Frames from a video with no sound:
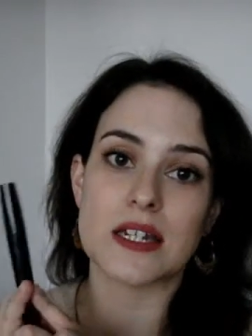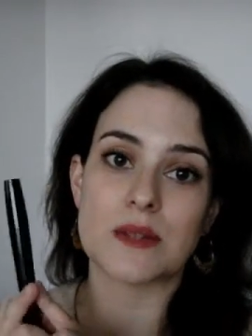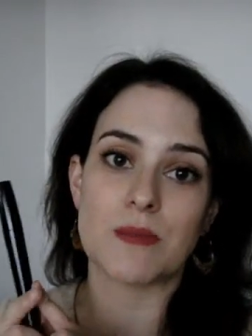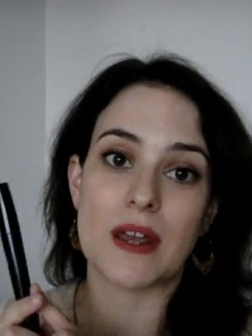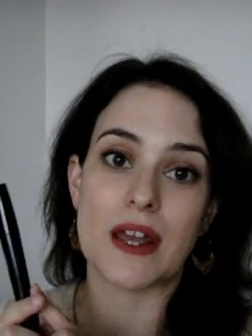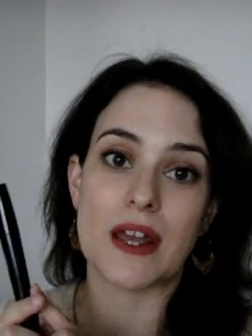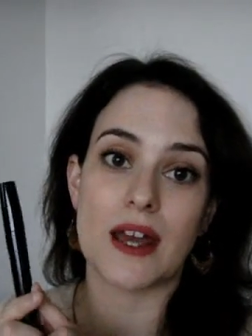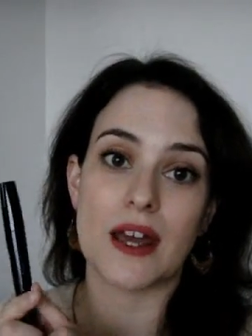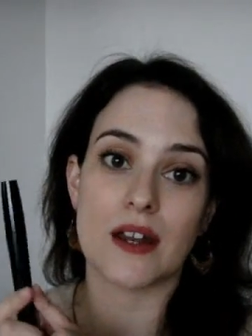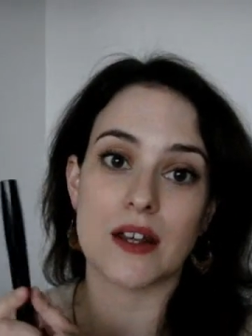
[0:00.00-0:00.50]
to
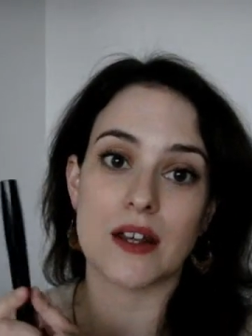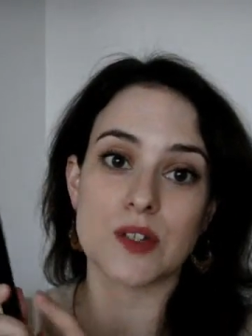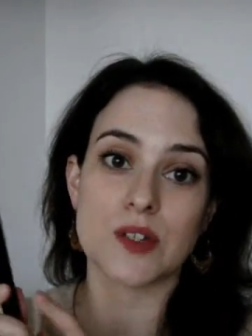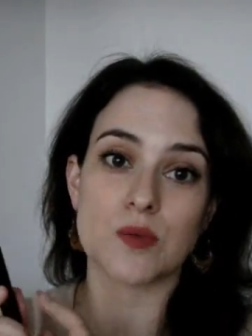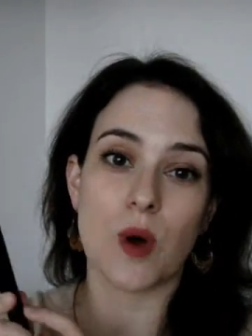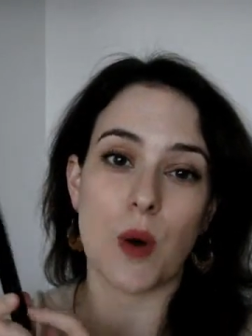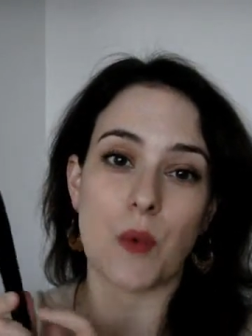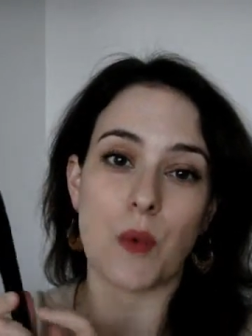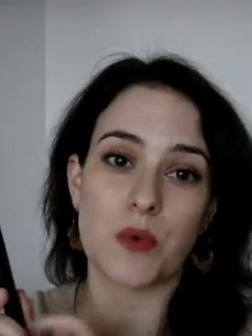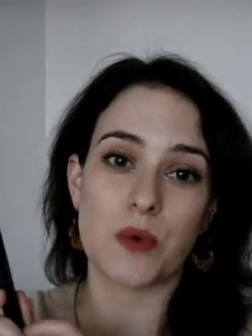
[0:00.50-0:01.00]
me in a
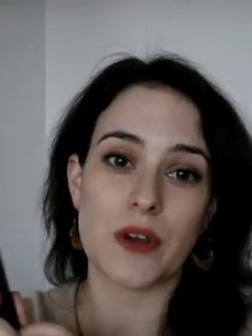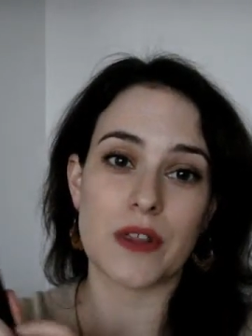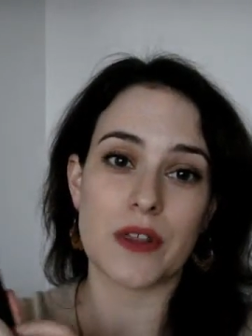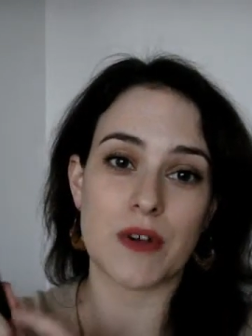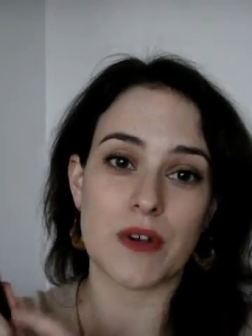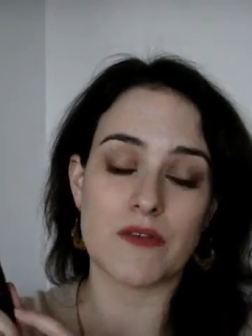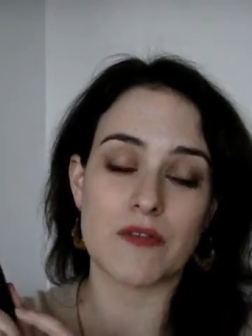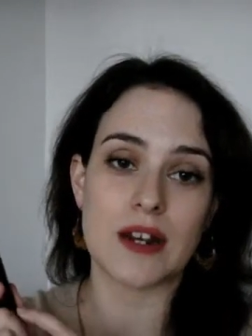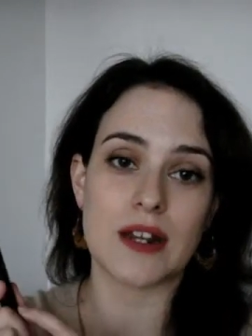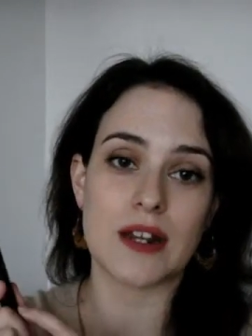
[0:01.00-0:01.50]
swap with
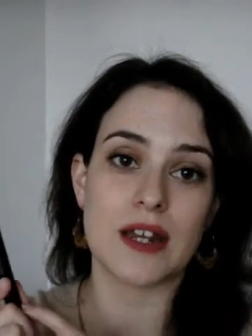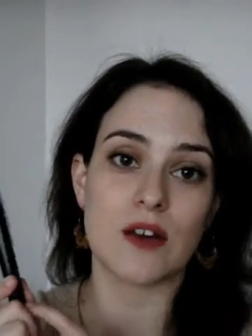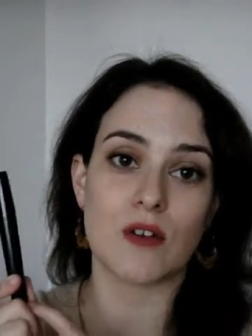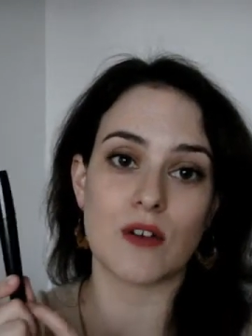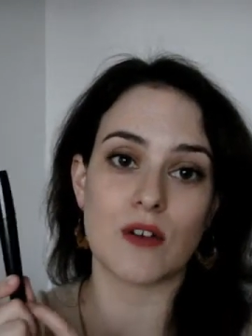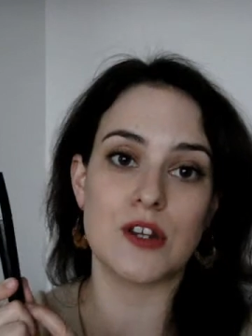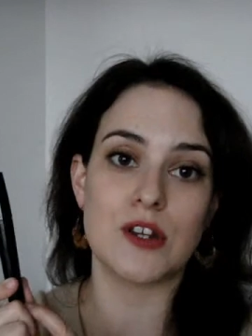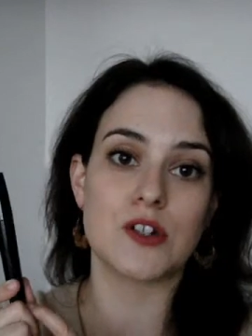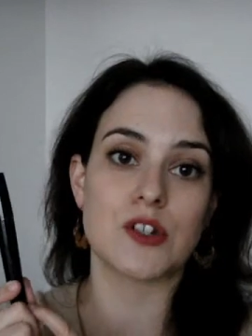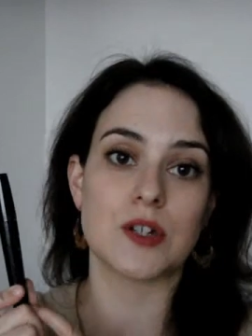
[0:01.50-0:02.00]
my friend here
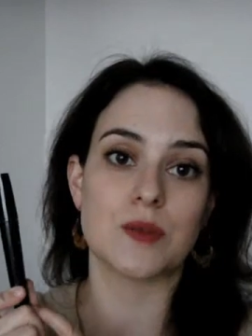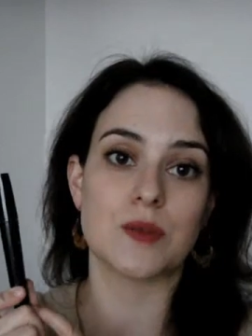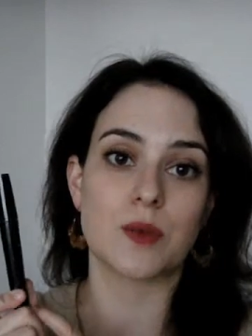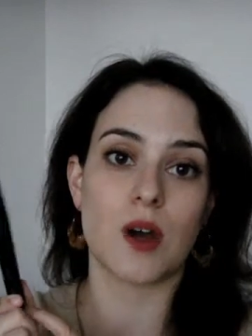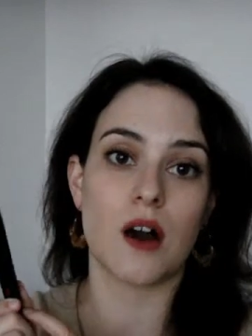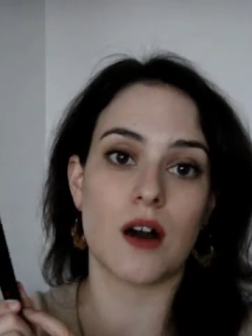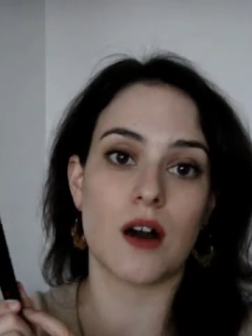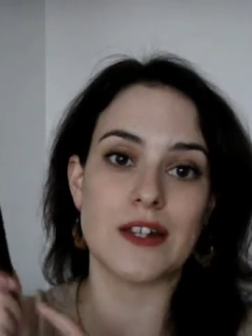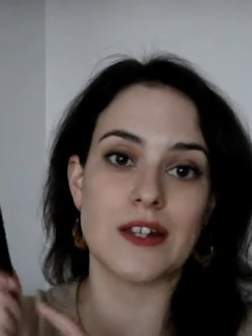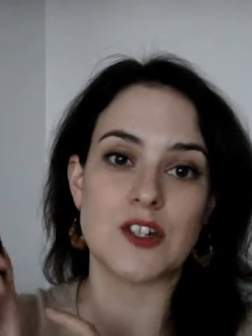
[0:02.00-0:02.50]
on YouTube,
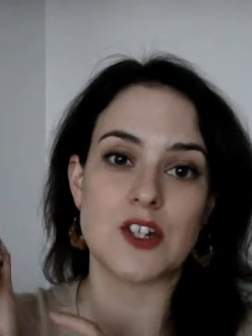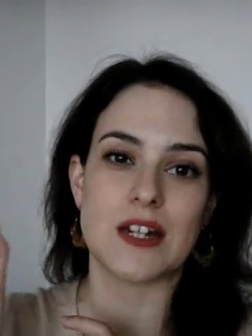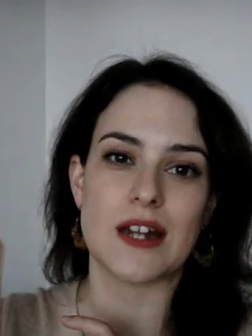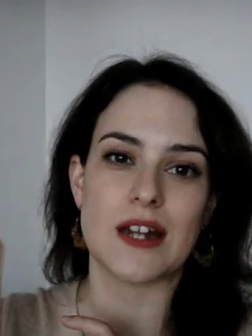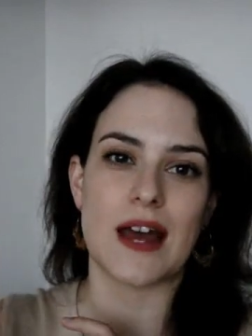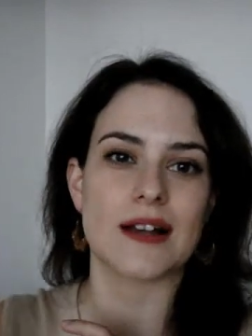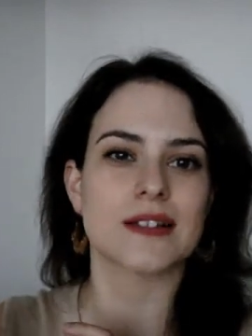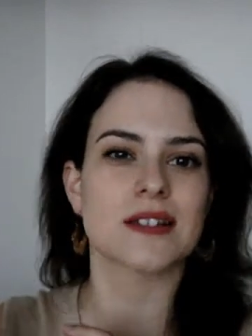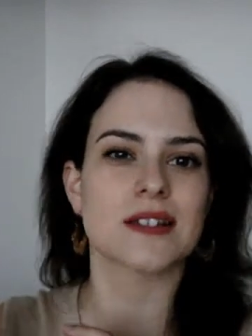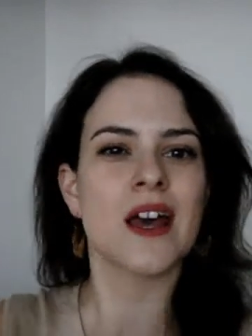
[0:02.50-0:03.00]
Carly
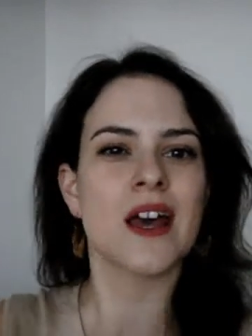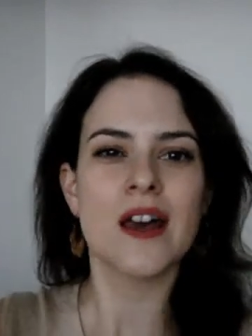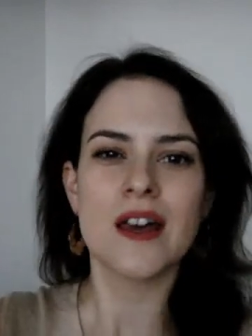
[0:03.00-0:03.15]
Genex.